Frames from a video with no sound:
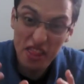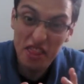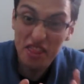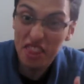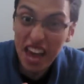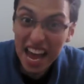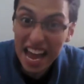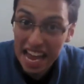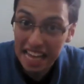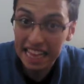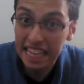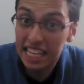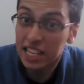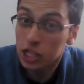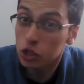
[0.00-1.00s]

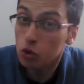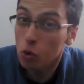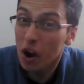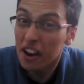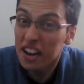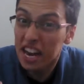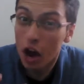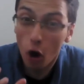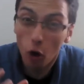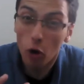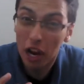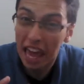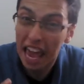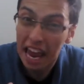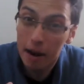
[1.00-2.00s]
that is when all
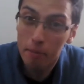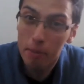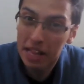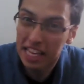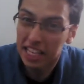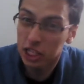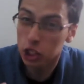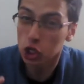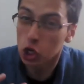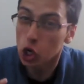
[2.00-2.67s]
hell breaks